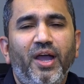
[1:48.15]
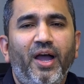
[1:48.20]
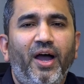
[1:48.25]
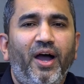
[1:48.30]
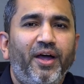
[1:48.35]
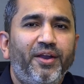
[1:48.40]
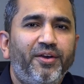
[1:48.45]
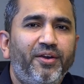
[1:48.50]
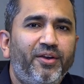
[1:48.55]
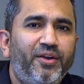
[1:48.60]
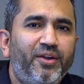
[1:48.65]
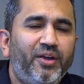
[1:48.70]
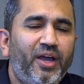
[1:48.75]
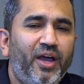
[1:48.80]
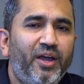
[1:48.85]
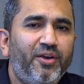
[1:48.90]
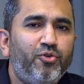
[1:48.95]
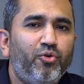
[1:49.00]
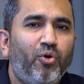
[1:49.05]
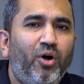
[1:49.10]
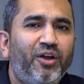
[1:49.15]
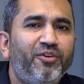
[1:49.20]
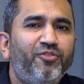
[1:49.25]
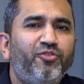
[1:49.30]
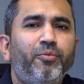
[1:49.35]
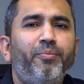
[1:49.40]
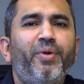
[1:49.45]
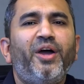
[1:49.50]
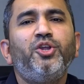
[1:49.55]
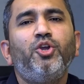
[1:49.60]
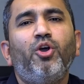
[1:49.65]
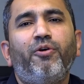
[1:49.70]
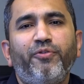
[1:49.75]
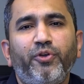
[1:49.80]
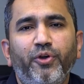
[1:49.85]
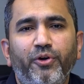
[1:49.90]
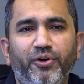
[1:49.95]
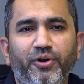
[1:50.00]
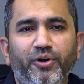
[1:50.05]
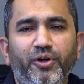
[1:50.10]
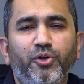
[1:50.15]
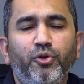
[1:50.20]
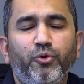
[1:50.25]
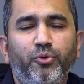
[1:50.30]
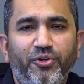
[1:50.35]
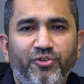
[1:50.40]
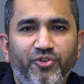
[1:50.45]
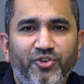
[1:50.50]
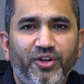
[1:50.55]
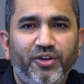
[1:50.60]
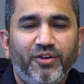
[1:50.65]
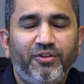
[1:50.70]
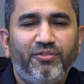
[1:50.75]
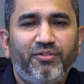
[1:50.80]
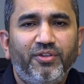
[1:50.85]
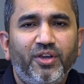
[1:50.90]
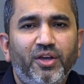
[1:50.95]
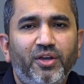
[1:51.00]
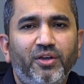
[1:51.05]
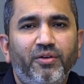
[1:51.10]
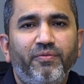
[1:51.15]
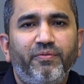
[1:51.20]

and to answer many of your questions,